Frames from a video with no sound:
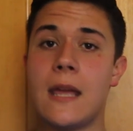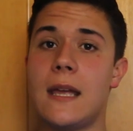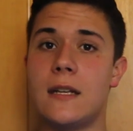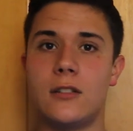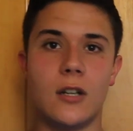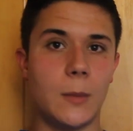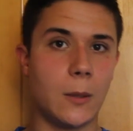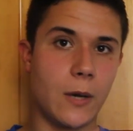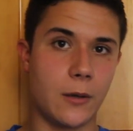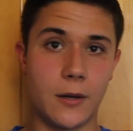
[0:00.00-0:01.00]
in determining
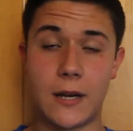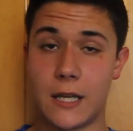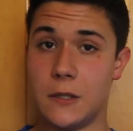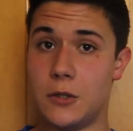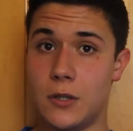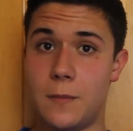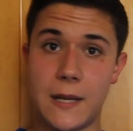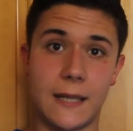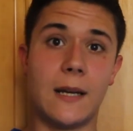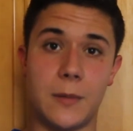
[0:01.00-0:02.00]
whether or not you should
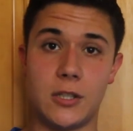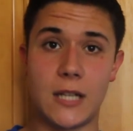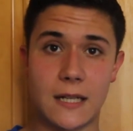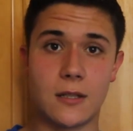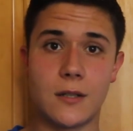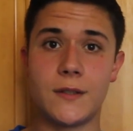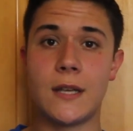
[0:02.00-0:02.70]
pick up Enchanters.